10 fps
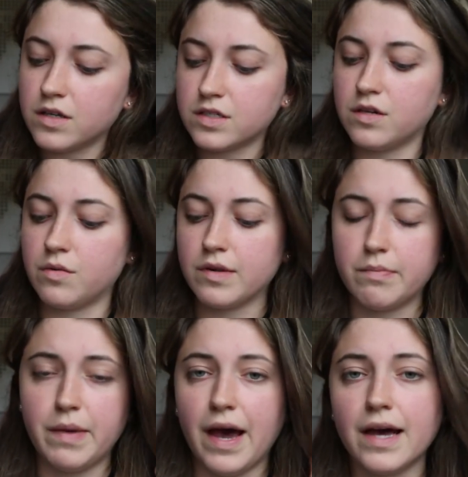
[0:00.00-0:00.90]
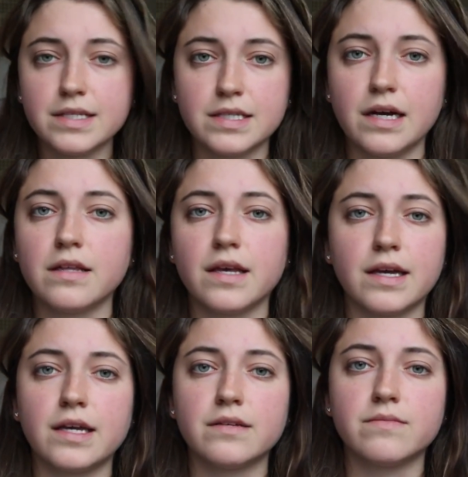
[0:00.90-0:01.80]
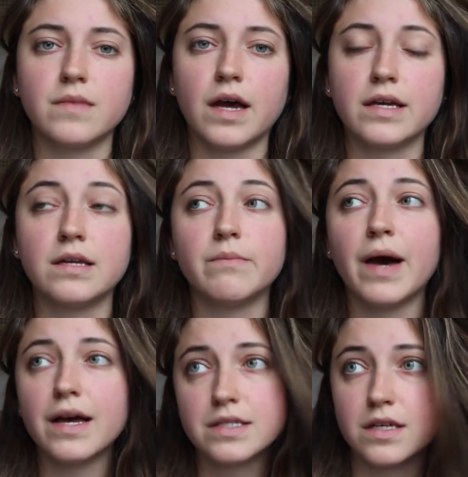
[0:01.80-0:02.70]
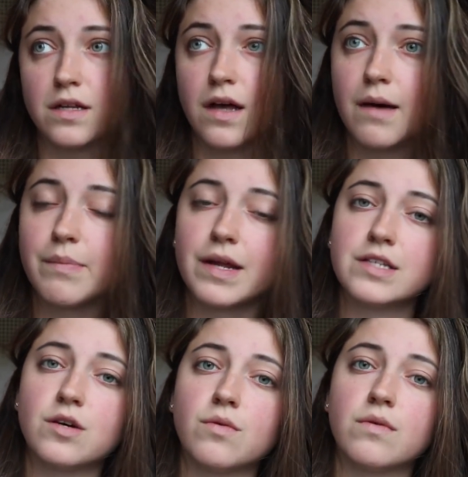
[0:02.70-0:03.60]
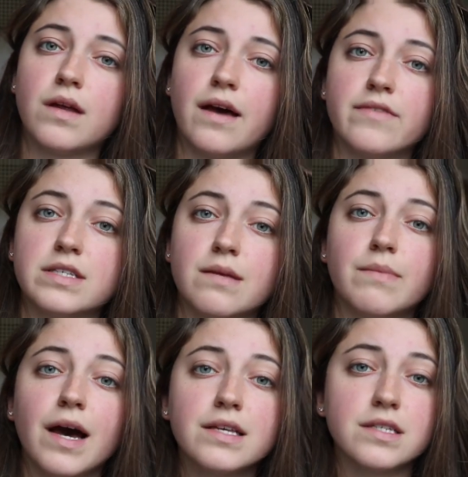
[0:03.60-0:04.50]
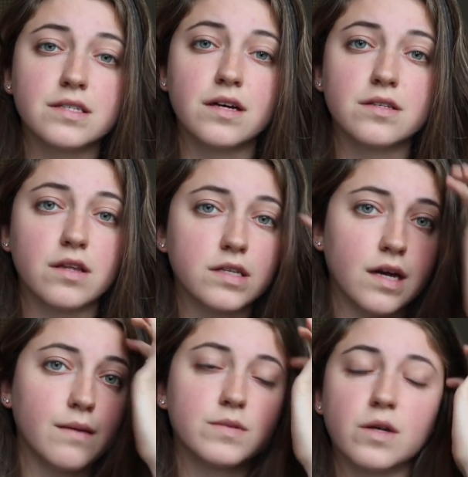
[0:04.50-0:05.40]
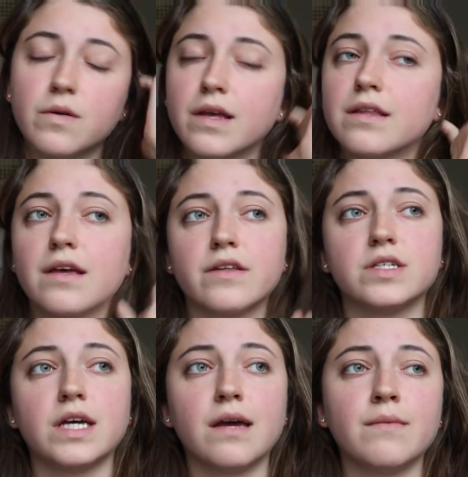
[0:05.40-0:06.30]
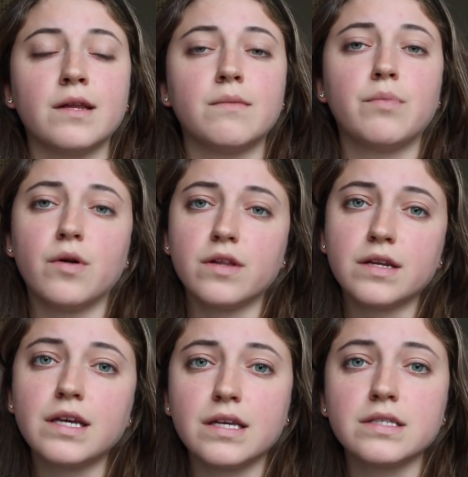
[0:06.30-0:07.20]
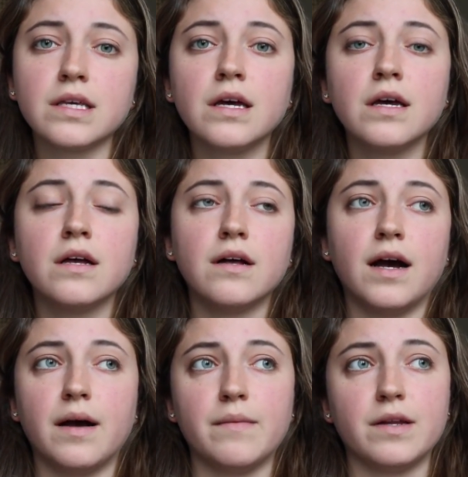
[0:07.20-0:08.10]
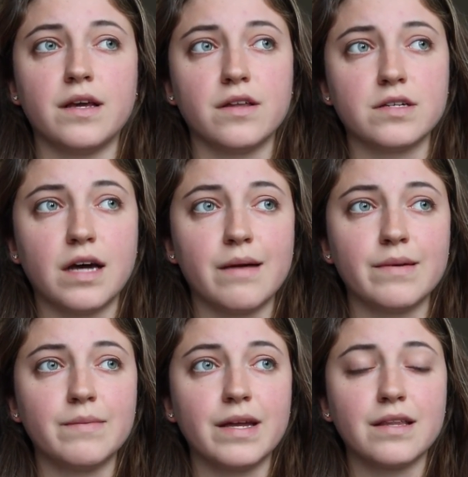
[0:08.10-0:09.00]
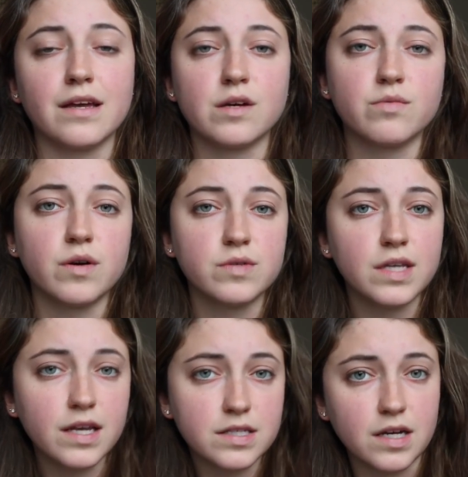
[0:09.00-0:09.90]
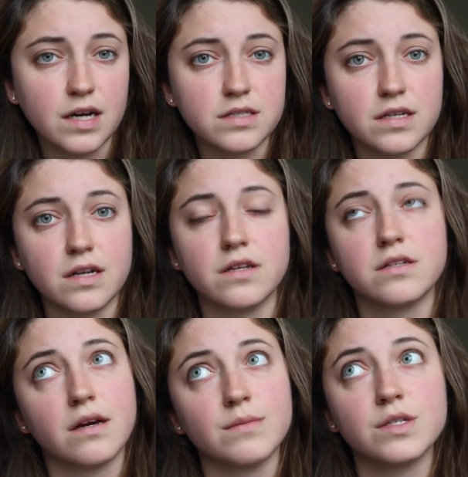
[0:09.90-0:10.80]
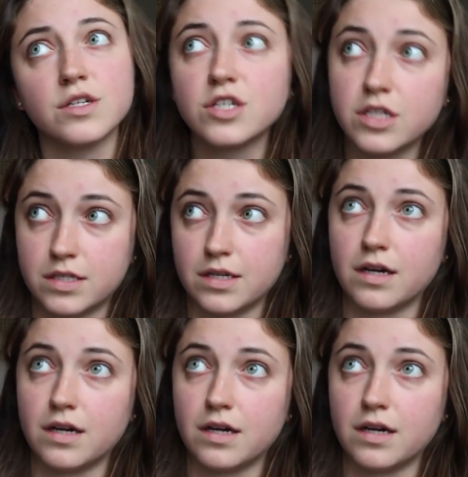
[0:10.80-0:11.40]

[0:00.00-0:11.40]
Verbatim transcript: Also with pasta, like I, I eat pasta a lot, but I don't have the same pasta sauce all the time. So like the other day I made a bolognese. Um, another time I made like a rosé sauce. Another time it's a cheese